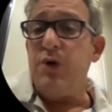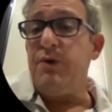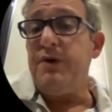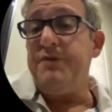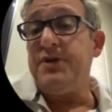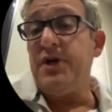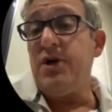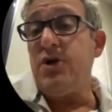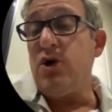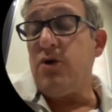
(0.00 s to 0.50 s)

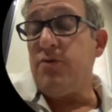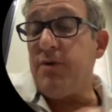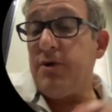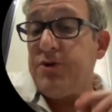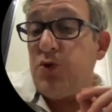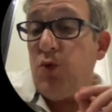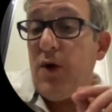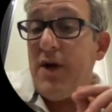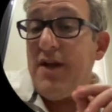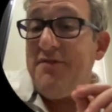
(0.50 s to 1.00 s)
We've done over
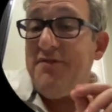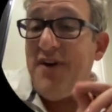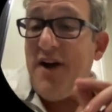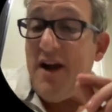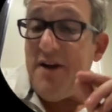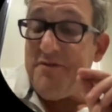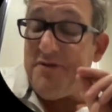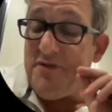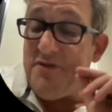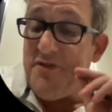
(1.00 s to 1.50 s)

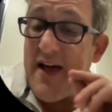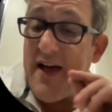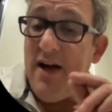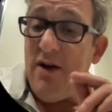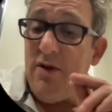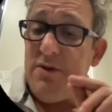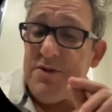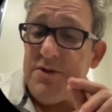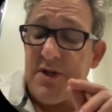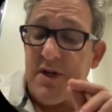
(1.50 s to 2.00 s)

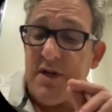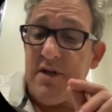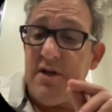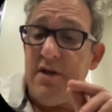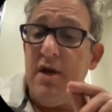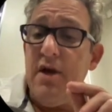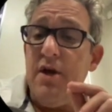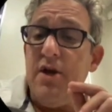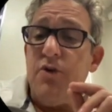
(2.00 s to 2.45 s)
25,000